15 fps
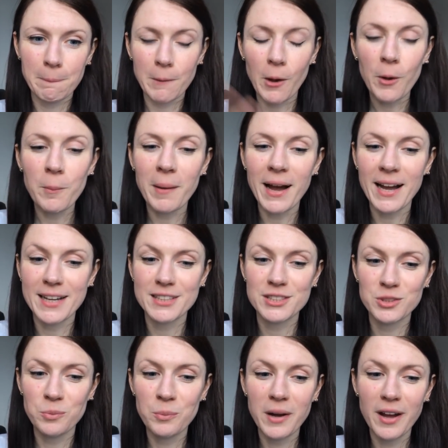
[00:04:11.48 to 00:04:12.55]
go back
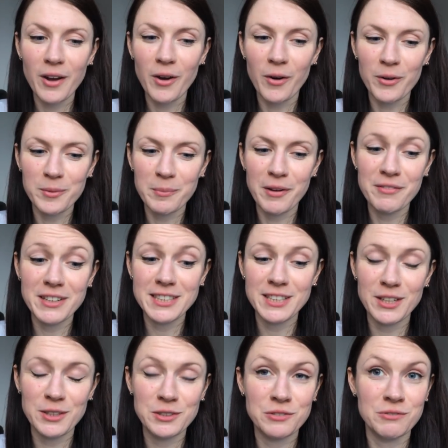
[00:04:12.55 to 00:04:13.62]
somewhere on my
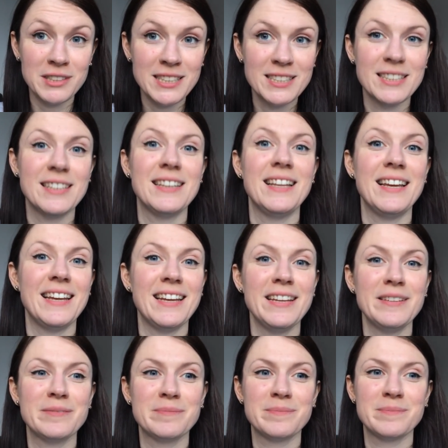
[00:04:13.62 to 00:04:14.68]
videos recently,
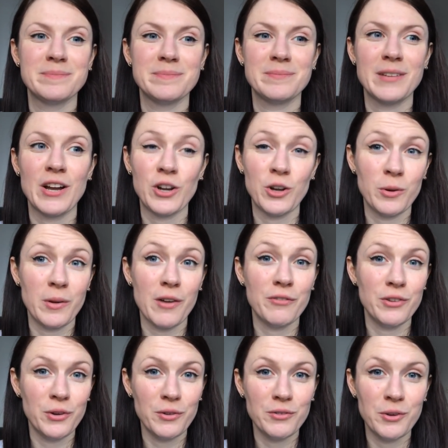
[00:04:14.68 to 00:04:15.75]
a
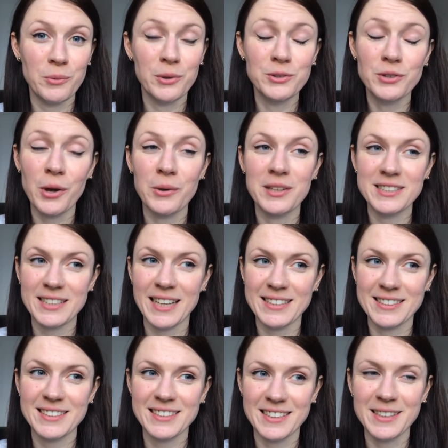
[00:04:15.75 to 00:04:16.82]
few of you will know this
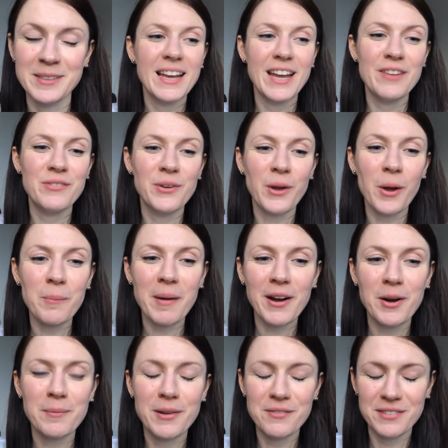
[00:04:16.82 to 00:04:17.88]
answer. If you go back
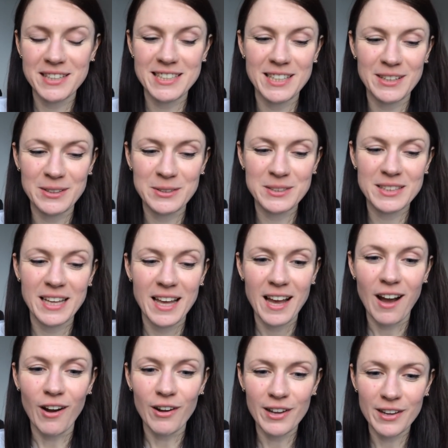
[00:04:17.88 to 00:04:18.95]
on my videos,
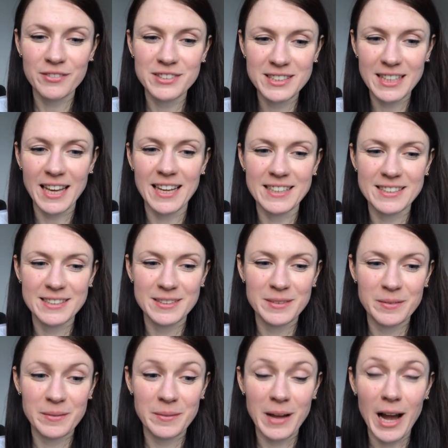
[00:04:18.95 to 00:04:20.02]
I have said
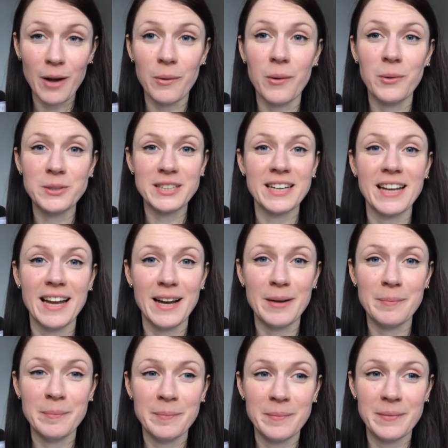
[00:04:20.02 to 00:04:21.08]
how old I
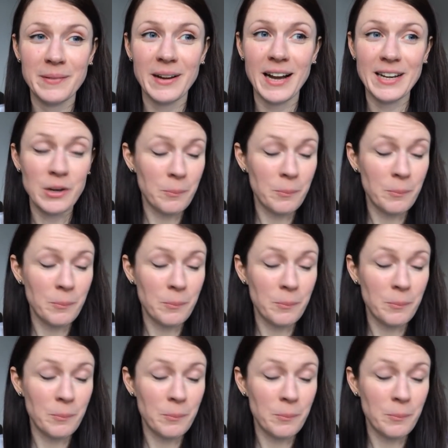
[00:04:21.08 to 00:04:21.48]
am, and